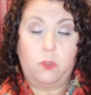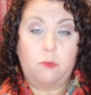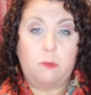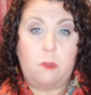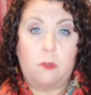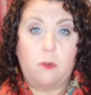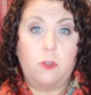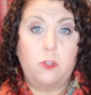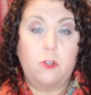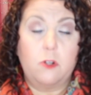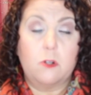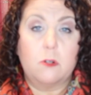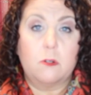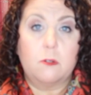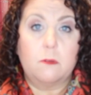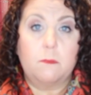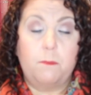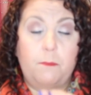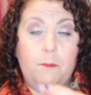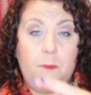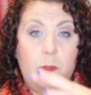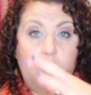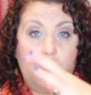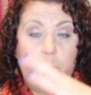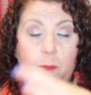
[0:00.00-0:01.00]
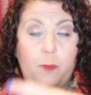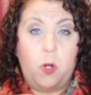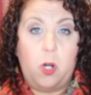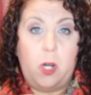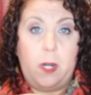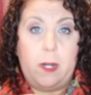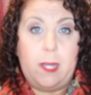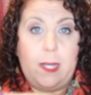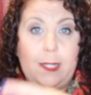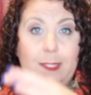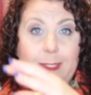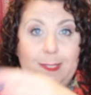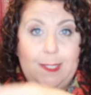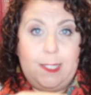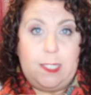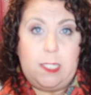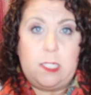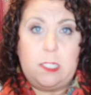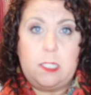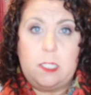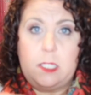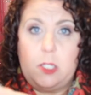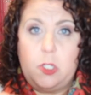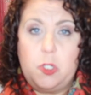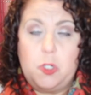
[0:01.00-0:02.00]
throw your your products
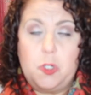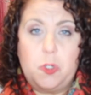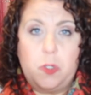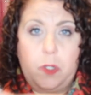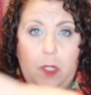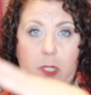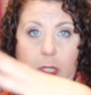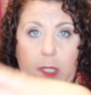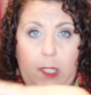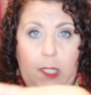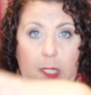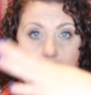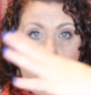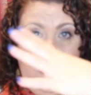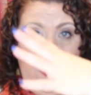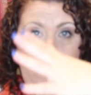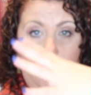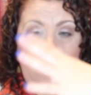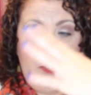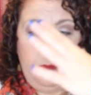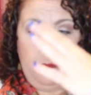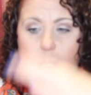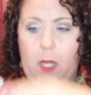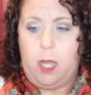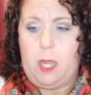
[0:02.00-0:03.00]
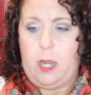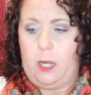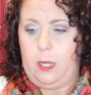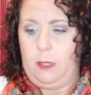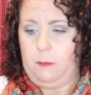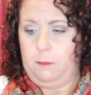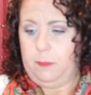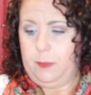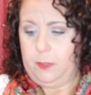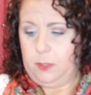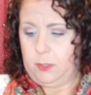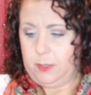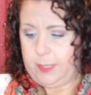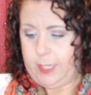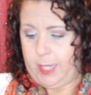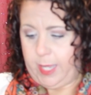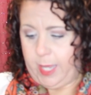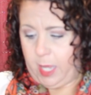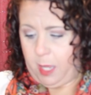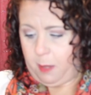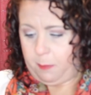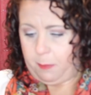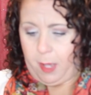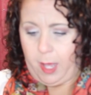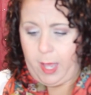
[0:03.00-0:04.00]
in here and then let them kind of build
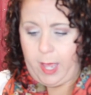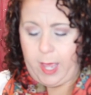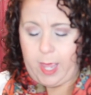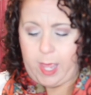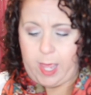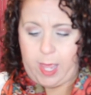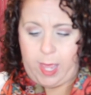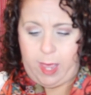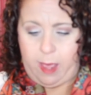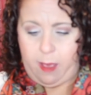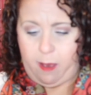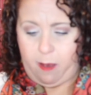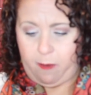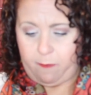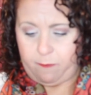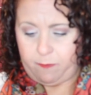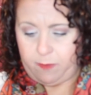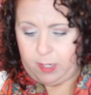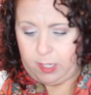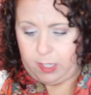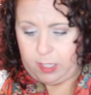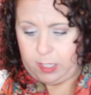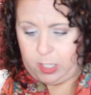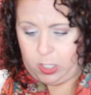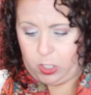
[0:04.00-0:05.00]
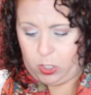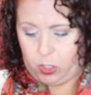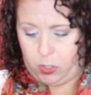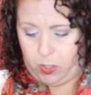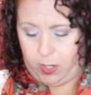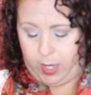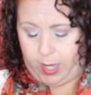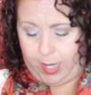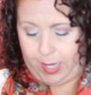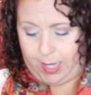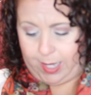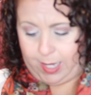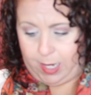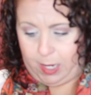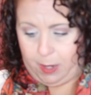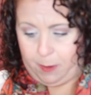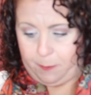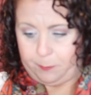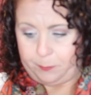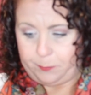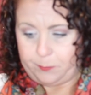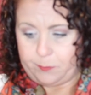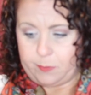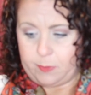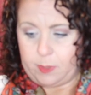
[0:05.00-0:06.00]
up. I have in here a
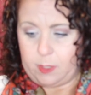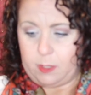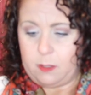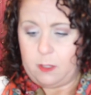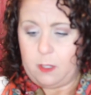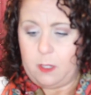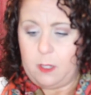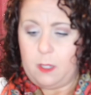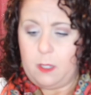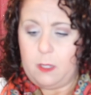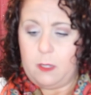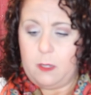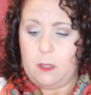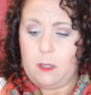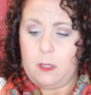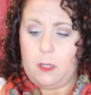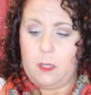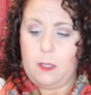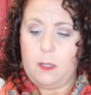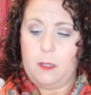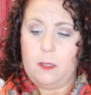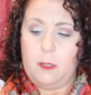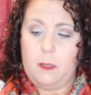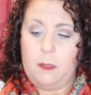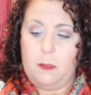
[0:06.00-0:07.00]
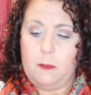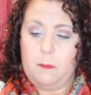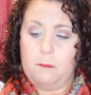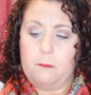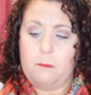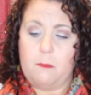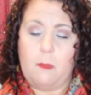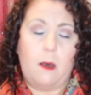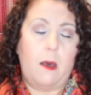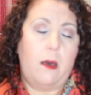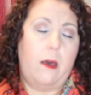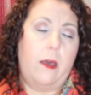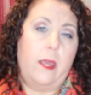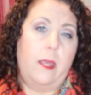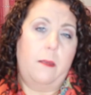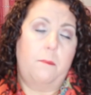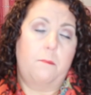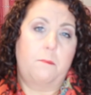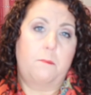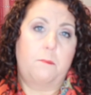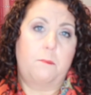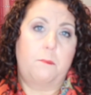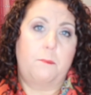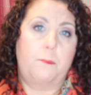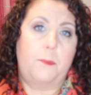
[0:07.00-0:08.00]
um, my
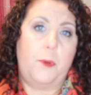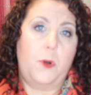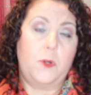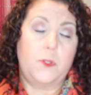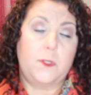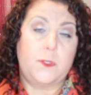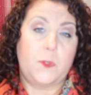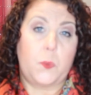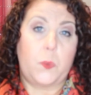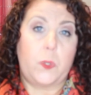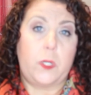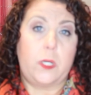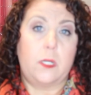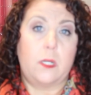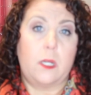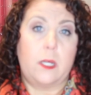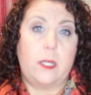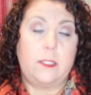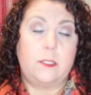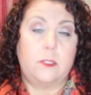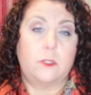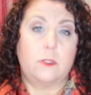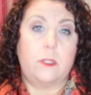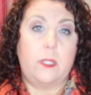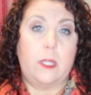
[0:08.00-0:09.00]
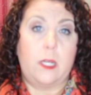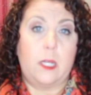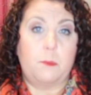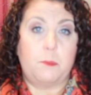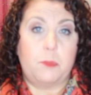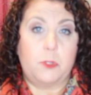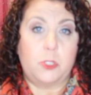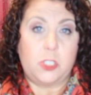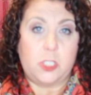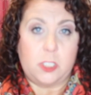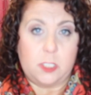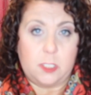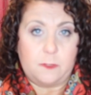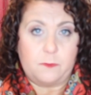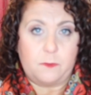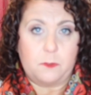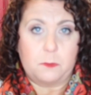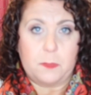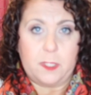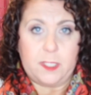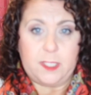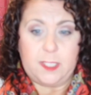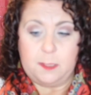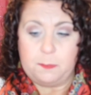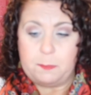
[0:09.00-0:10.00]
purse organizer that I purchased
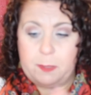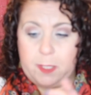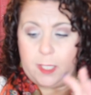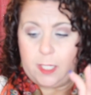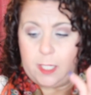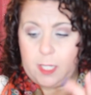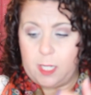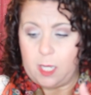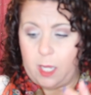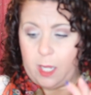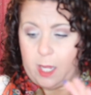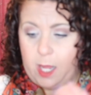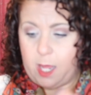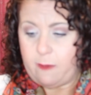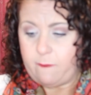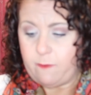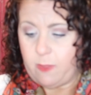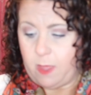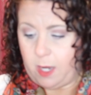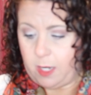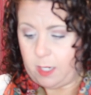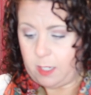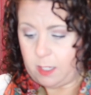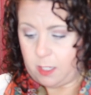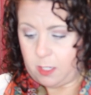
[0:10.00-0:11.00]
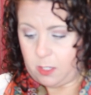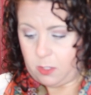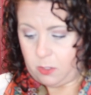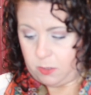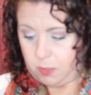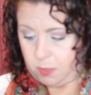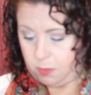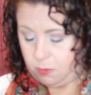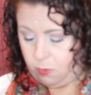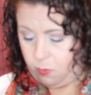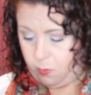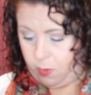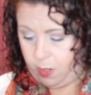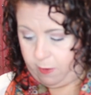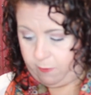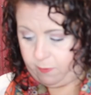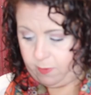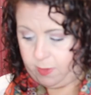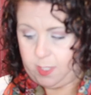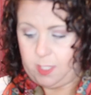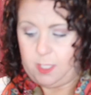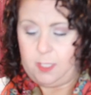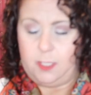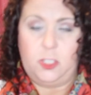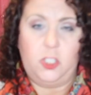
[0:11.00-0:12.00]
for my Speedy. I have that in here so
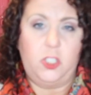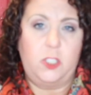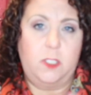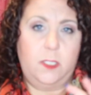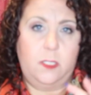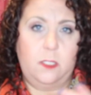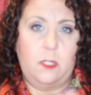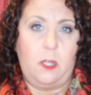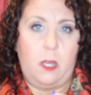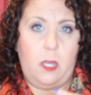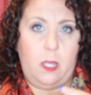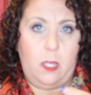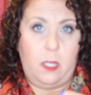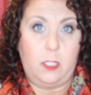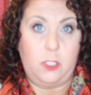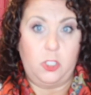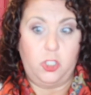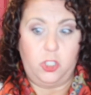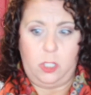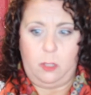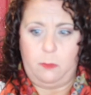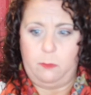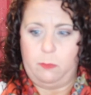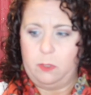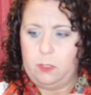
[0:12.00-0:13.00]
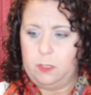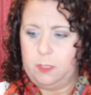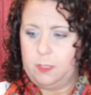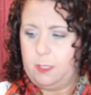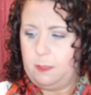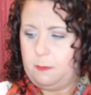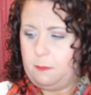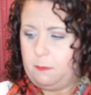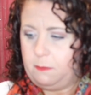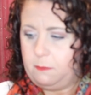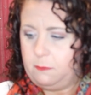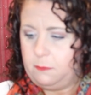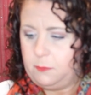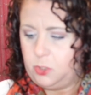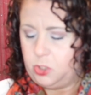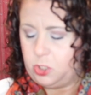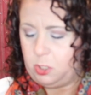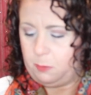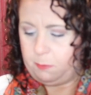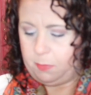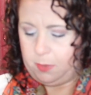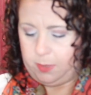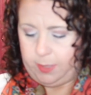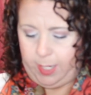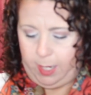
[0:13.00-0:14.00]
everything's just not a jumbled
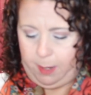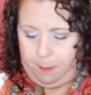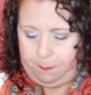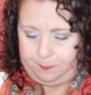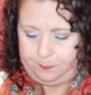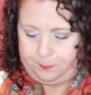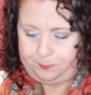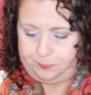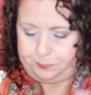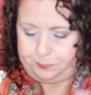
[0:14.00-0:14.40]
jumbled up.